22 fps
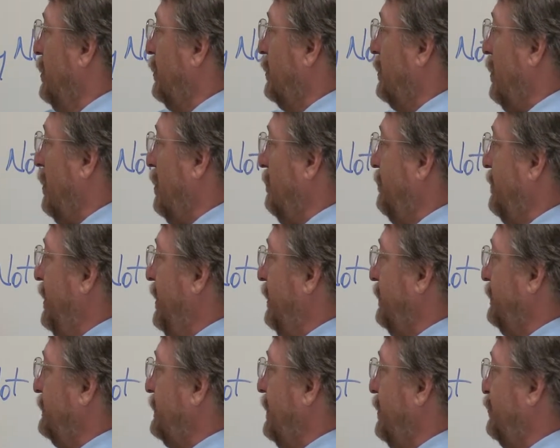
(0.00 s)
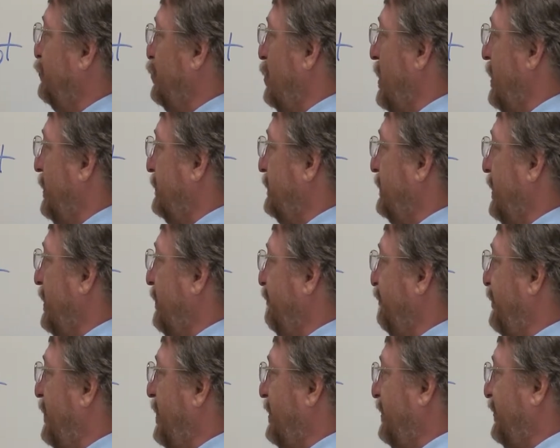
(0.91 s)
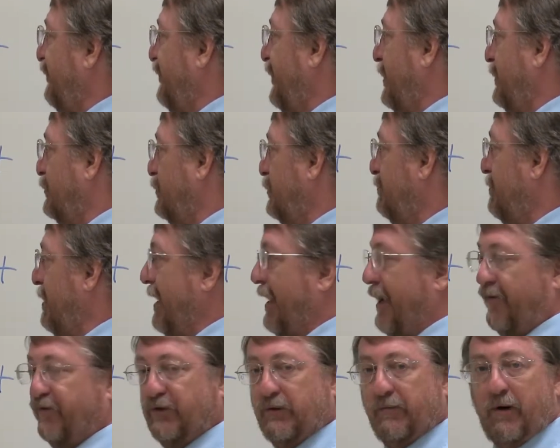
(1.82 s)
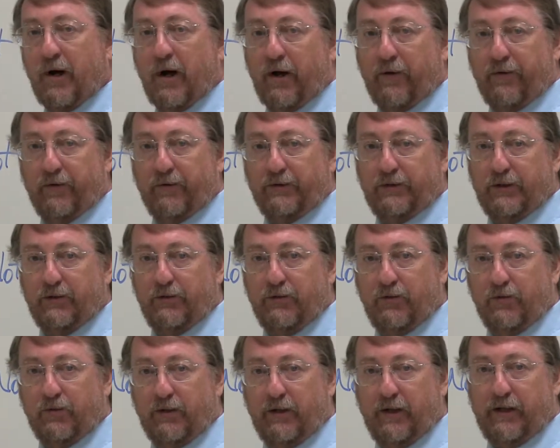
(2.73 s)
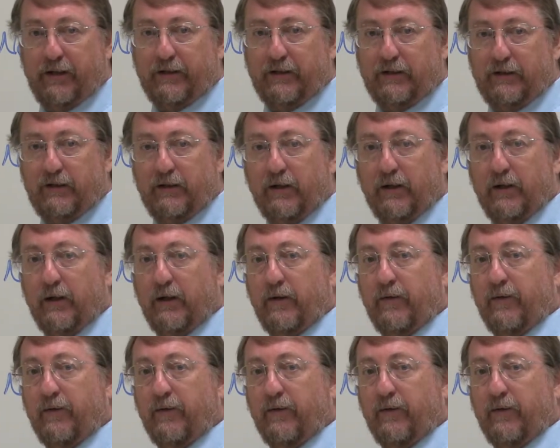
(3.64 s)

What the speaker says: Carbonates, hydroxide, phosphates, you may have some others in your list.